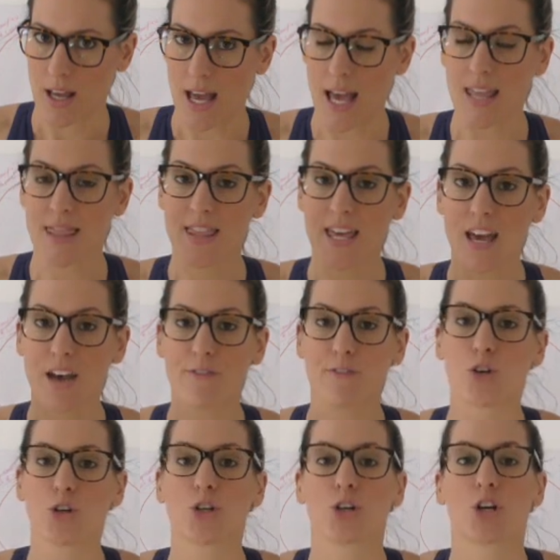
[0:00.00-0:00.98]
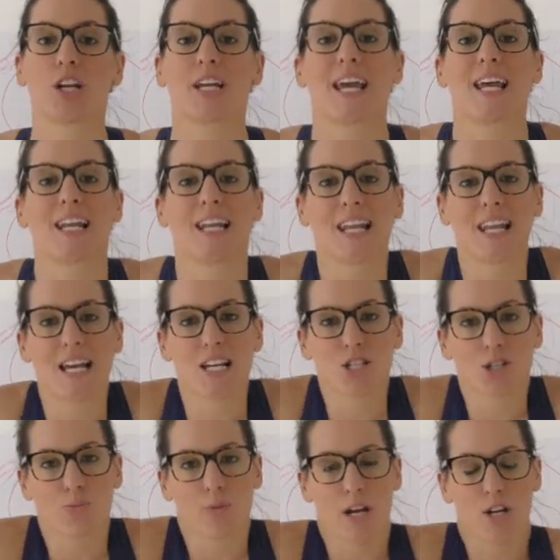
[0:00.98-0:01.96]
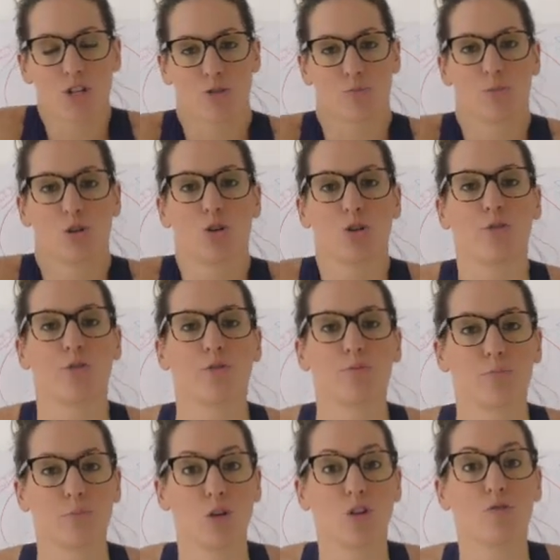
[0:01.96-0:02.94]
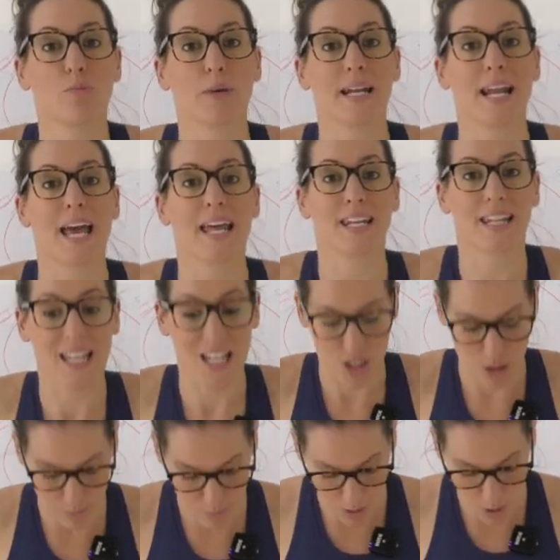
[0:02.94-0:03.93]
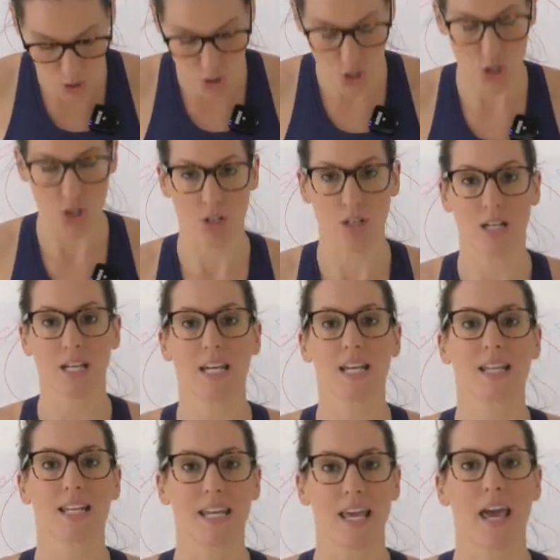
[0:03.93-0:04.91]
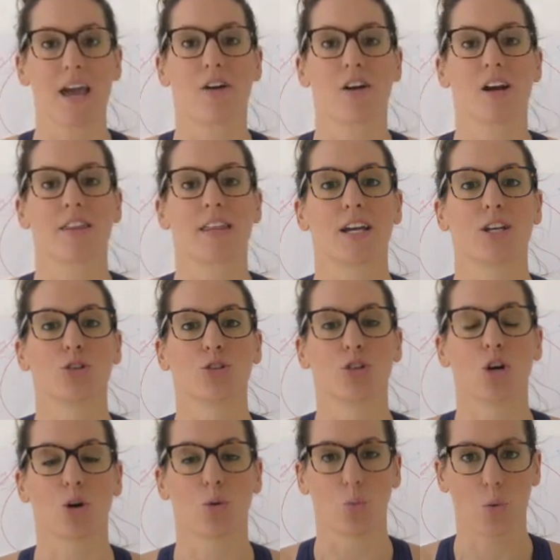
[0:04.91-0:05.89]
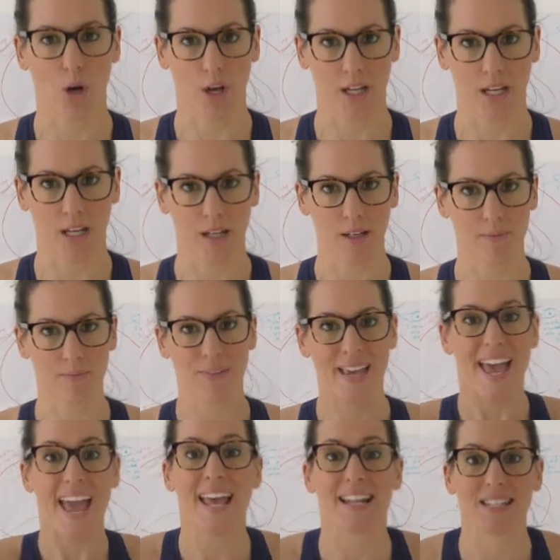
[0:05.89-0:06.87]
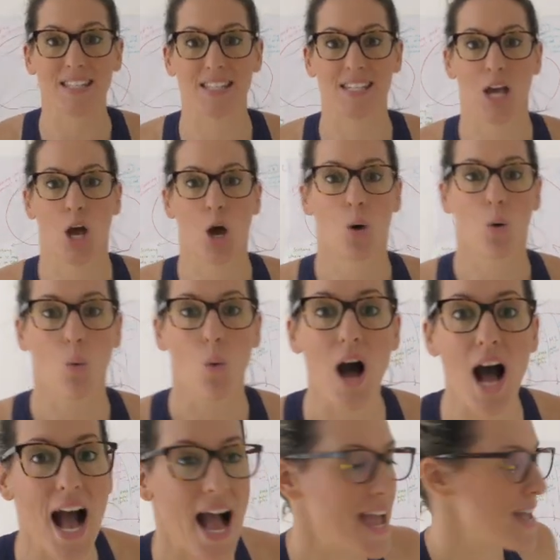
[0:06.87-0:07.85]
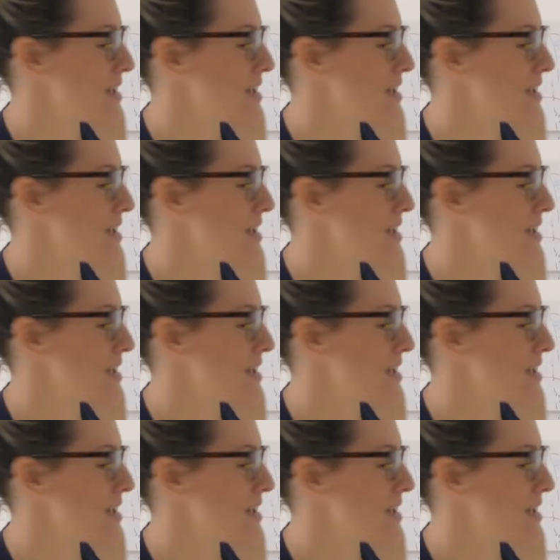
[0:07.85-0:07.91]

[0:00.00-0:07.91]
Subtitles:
And therefore you're going to get less range of movement and less motion in the area that you're not working. Hence, why?